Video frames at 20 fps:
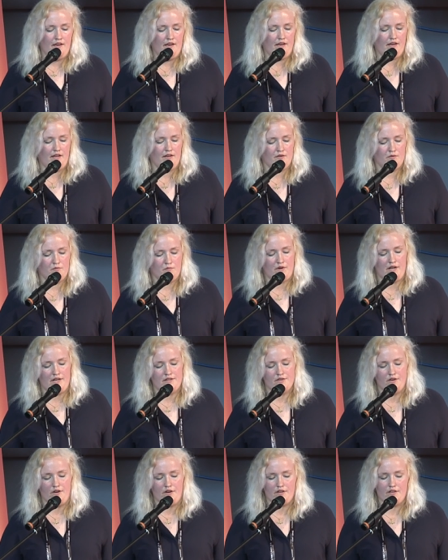And while
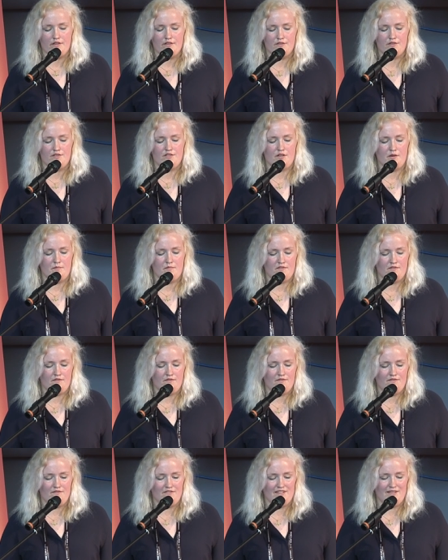talking to
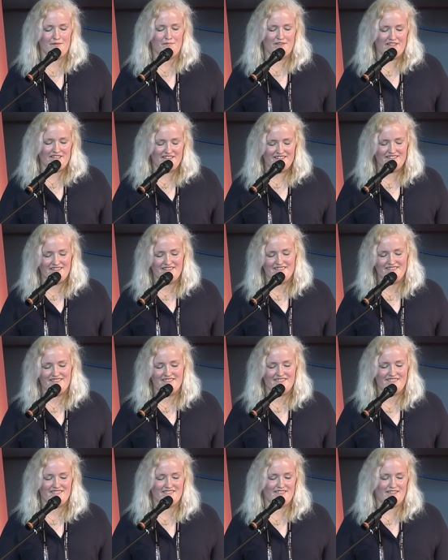German
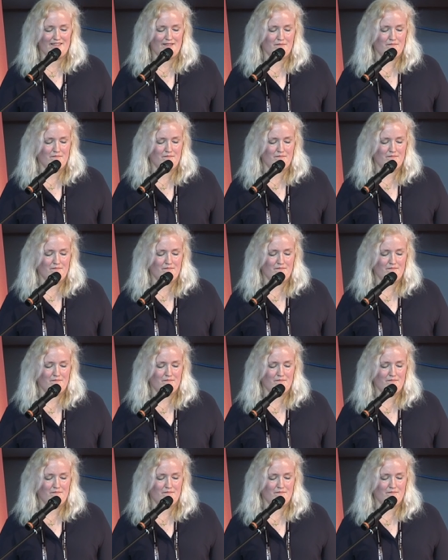Wikipedians,